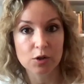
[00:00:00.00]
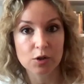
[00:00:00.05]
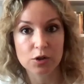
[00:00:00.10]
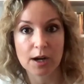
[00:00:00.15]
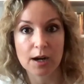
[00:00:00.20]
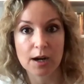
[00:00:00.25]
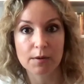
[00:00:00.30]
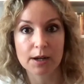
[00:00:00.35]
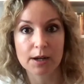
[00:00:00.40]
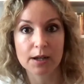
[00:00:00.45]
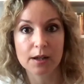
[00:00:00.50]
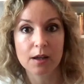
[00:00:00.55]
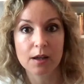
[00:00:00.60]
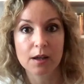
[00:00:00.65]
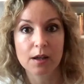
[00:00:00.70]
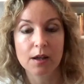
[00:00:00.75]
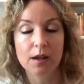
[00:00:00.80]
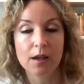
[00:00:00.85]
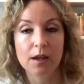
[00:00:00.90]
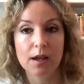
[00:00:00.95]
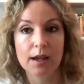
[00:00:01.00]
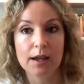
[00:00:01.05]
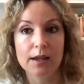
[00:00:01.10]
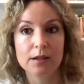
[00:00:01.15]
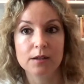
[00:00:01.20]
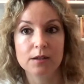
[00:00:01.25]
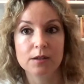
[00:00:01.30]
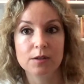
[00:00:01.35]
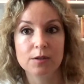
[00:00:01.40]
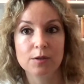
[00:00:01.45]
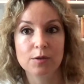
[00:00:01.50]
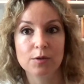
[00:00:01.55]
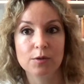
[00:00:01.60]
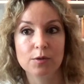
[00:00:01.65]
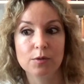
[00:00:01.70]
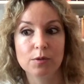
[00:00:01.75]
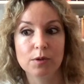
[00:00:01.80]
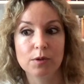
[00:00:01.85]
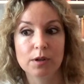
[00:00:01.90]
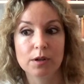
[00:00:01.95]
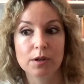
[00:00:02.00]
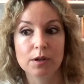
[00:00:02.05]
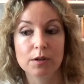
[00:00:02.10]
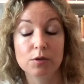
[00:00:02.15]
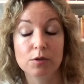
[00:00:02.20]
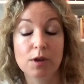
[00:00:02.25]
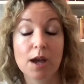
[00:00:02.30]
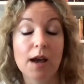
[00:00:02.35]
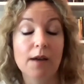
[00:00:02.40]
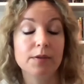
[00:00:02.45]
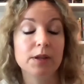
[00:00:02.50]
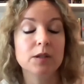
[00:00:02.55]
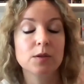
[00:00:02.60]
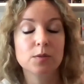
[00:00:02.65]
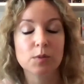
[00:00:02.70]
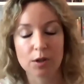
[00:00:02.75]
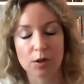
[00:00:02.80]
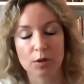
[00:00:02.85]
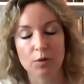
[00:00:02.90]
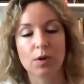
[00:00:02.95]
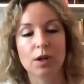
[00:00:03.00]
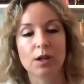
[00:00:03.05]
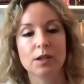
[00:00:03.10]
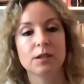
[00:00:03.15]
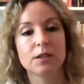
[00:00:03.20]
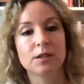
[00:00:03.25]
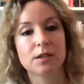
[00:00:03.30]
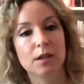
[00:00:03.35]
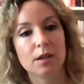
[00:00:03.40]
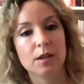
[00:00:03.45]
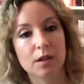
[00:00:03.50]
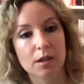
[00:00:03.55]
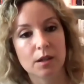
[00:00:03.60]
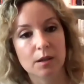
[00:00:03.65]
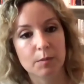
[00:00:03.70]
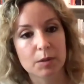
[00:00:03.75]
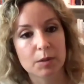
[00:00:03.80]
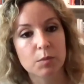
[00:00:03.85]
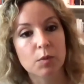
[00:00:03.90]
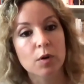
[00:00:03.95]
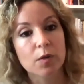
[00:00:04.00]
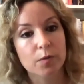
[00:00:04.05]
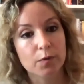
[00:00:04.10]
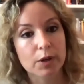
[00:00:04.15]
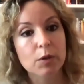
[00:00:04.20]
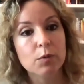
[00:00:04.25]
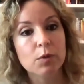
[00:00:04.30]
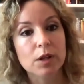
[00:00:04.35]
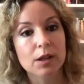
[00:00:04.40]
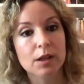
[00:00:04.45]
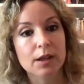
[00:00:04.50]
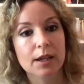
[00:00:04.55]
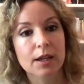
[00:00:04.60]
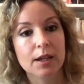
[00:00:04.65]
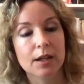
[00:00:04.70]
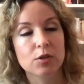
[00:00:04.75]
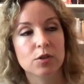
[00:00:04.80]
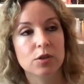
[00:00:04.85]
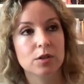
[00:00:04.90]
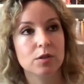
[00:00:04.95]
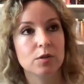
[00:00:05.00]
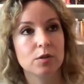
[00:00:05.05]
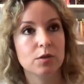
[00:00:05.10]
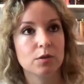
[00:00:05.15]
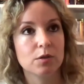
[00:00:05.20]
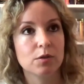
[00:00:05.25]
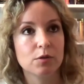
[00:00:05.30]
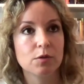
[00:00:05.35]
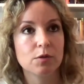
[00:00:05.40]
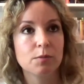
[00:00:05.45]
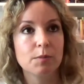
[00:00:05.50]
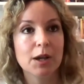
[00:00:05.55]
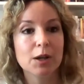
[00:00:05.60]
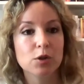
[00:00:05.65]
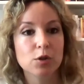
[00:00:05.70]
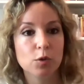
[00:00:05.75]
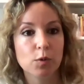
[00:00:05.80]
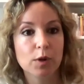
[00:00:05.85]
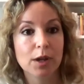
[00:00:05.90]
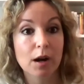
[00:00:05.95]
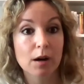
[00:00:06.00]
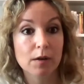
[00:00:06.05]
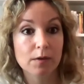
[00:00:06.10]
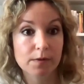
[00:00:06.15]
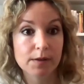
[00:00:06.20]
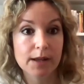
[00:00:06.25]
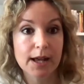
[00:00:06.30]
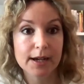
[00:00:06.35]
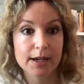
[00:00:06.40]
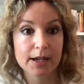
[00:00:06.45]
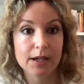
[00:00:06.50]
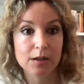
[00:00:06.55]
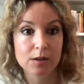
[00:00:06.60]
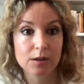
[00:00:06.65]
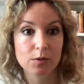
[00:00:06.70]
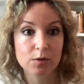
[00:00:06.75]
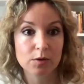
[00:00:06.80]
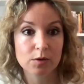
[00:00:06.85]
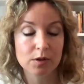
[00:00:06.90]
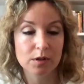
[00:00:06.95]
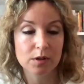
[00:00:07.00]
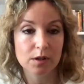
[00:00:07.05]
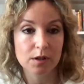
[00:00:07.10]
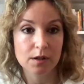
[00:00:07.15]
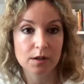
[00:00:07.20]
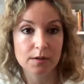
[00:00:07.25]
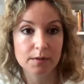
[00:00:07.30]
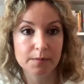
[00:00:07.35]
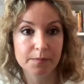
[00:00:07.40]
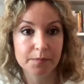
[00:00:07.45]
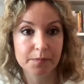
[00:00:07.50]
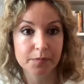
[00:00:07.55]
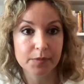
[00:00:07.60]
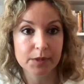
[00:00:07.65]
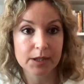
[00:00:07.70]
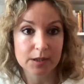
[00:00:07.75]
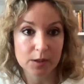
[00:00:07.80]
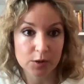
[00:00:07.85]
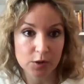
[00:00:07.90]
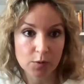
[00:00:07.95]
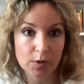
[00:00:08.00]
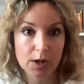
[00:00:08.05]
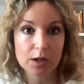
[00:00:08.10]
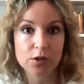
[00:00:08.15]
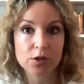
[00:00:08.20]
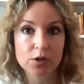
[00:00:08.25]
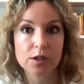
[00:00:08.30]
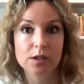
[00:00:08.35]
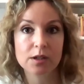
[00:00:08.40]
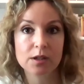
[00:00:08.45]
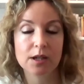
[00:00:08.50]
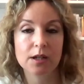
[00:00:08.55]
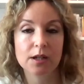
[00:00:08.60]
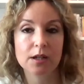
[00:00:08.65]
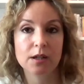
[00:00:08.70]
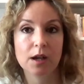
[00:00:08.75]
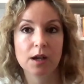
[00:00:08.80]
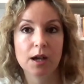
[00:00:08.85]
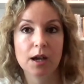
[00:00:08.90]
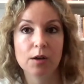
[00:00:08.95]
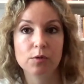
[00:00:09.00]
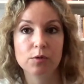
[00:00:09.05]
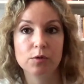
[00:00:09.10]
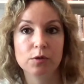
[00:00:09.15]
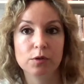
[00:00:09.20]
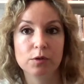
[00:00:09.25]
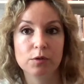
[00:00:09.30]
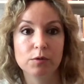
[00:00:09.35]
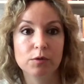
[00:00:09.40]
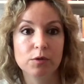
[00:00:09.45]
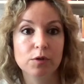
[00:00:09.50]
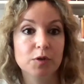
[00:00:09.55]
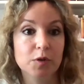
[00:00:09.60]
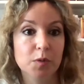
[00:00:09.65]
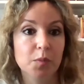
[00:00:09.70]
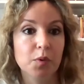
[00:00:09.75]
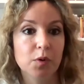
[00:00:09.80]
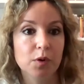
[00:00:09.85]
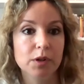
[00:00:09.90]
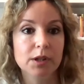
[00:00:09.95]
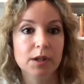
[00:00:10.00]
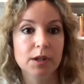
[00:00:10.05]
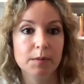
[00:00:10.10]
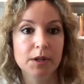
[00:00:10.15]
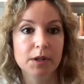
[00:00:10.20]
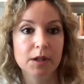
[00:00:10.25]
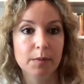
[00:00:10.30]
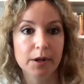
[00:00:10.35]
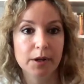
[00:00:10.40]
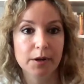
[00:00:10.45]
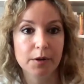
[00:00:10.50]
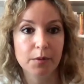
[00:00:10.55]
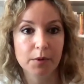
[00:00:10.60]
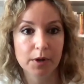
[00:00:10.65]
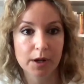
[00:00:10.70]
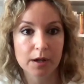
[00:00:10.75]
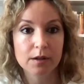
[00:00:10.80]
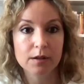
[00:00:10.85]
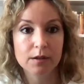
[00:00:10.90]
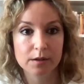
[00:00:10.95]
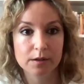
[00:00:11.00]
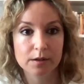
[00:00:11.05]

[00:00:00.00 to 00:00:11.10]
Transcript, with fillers: sharing and to uh, to have these one-on-ones a, uh, a, bit more frequently and just to to make sure we are flagging those um, situations and how to to support them in a better way